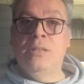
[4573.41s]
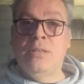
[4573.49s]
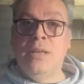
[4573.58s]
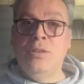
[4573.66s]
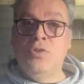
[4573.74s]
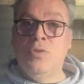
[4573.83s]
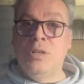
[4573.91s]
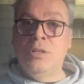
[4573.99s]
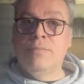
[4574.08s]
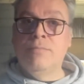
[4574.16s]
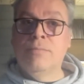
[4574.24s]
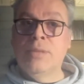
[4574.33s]
centuries.
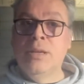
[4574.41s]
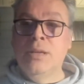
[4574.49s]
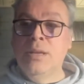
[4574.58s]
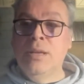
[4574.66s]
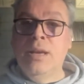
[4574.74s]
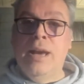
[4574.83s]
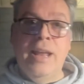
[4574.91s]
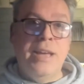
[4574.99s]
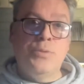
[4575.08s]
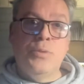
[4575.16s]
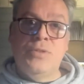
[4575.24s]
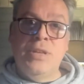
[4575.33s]
And as
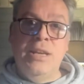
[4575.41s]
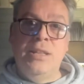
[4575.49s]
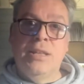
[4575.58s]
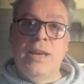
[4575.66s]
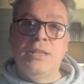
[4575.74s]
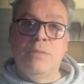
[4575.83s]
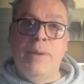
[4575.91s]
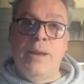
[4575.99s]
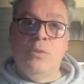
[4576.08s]
we've seen in the case of the Pendle